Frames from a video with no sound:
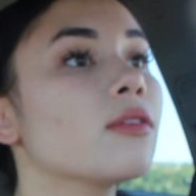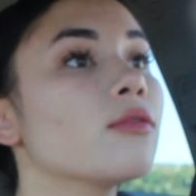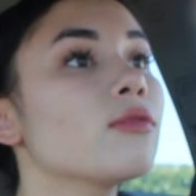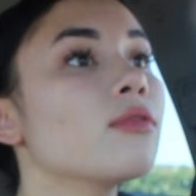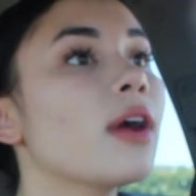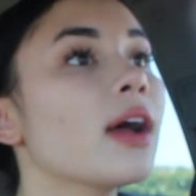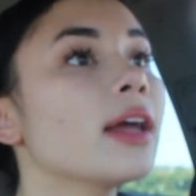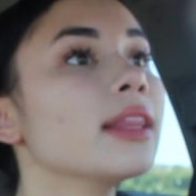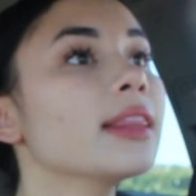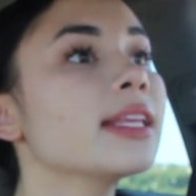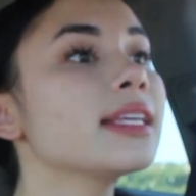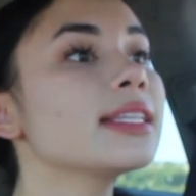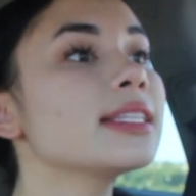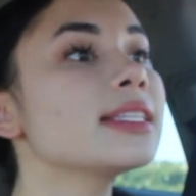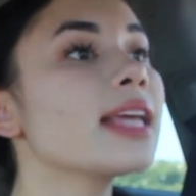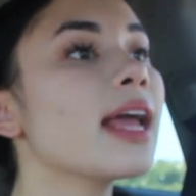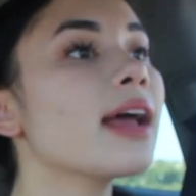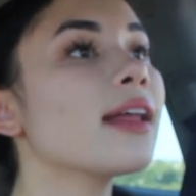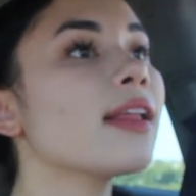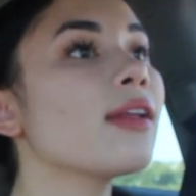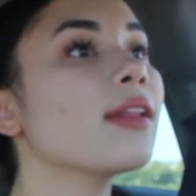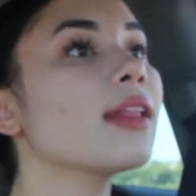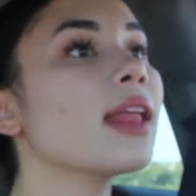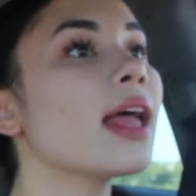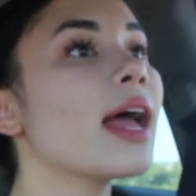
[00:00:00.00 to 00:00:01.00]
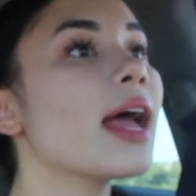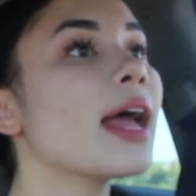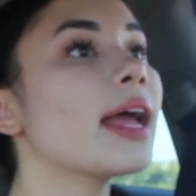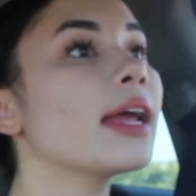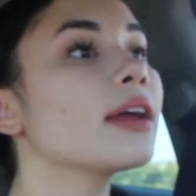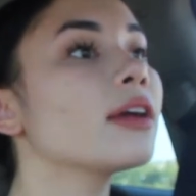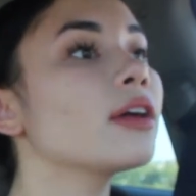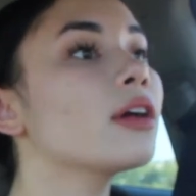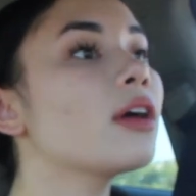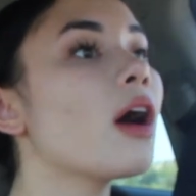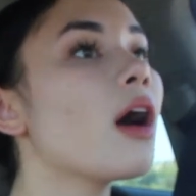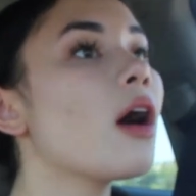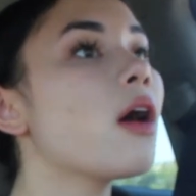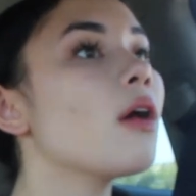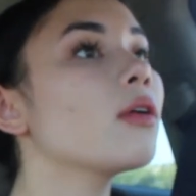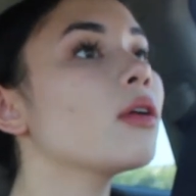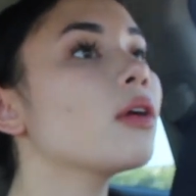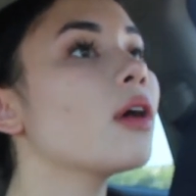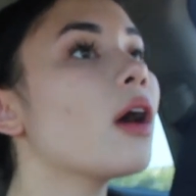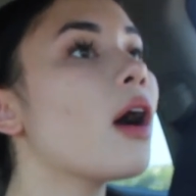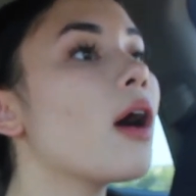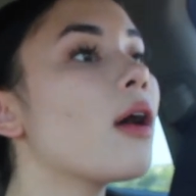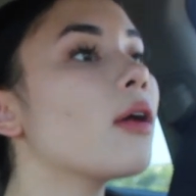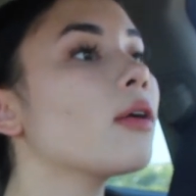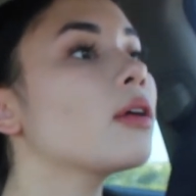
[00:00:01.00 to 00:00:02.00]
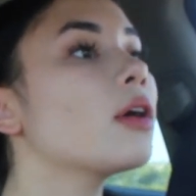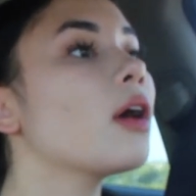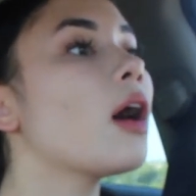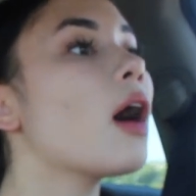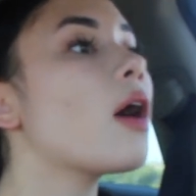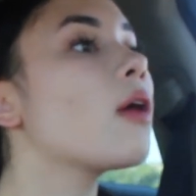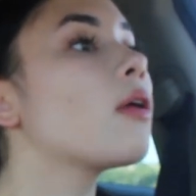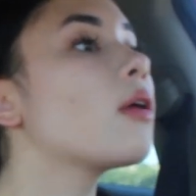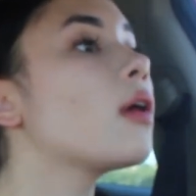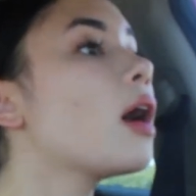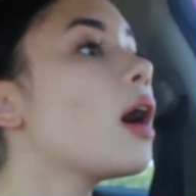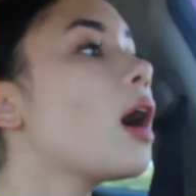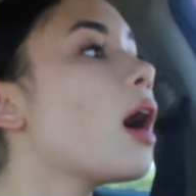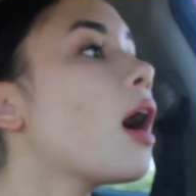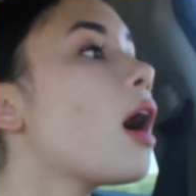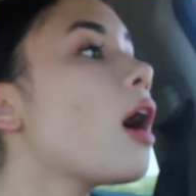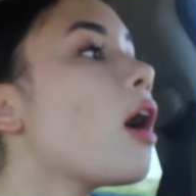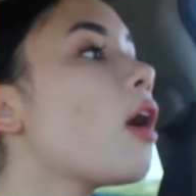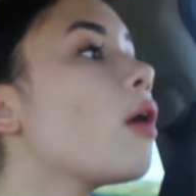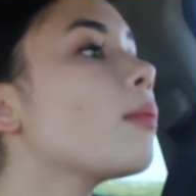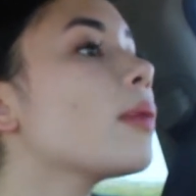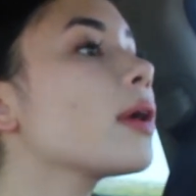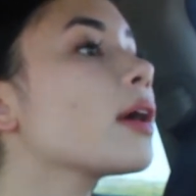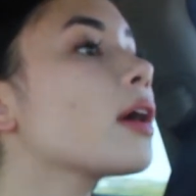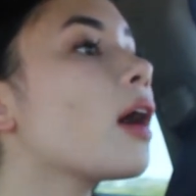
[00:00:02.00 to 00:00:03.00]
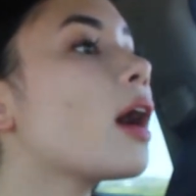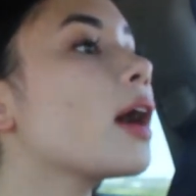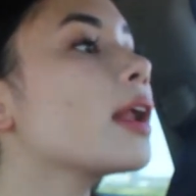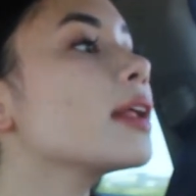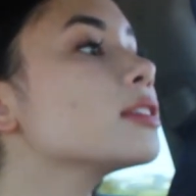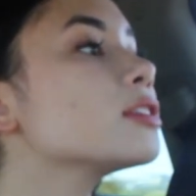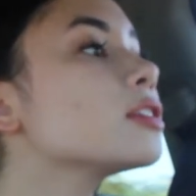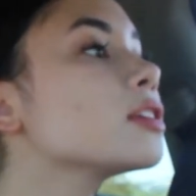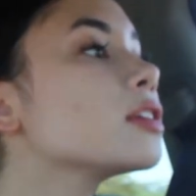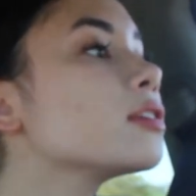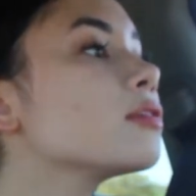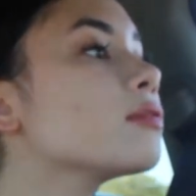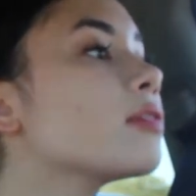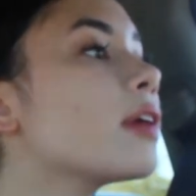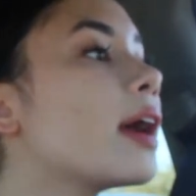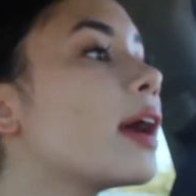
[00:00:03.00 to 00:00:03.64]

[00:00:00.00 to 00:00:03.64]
Run this yellow light. Go, go, go. Oh my god, it turned